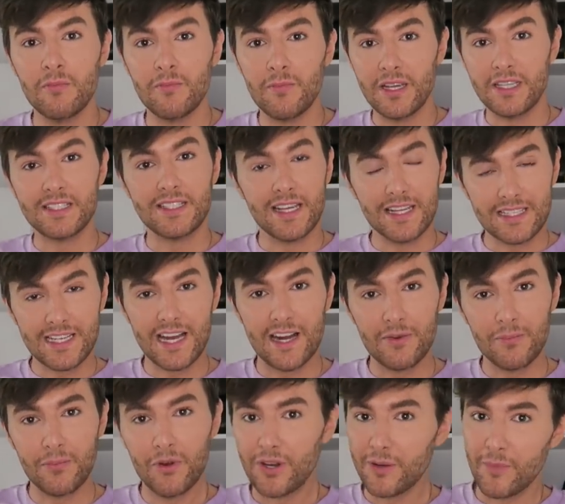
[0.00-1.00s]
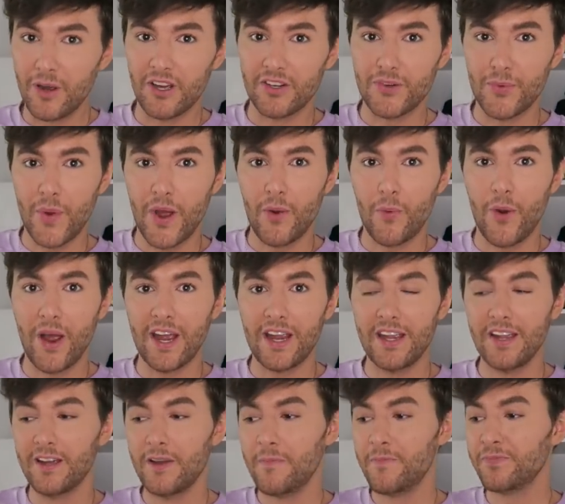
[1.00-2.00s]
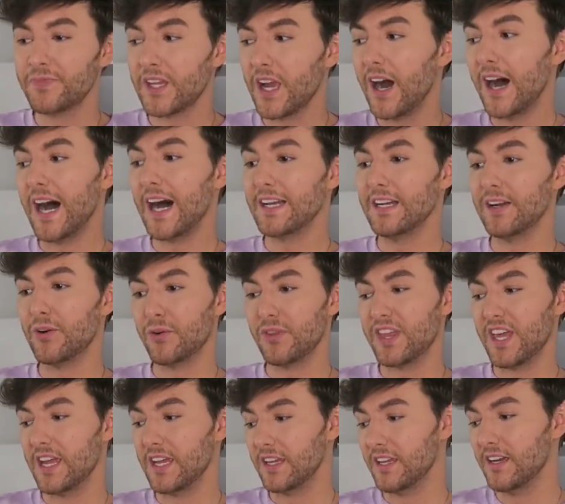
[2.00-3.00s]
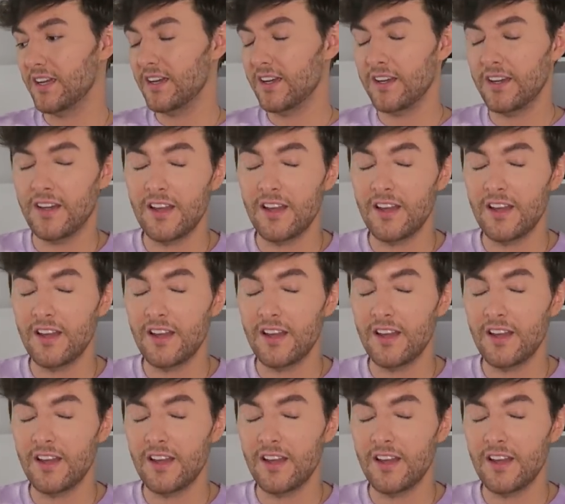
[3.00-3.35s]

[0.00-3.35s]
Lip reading: me sitting down, putting my underwear away, I had a little think,